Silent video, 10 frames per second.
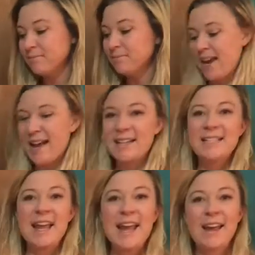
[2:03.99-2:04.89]
As
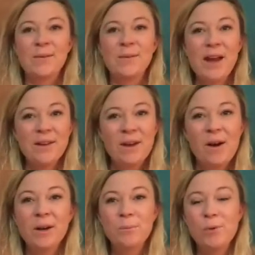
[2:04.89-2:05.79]
a round
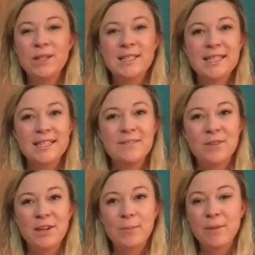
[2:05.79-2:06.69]
cardboard disc for
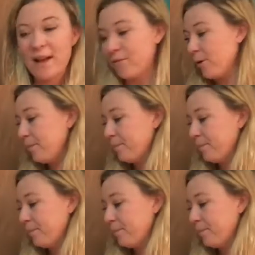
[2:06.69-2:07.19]
your platform,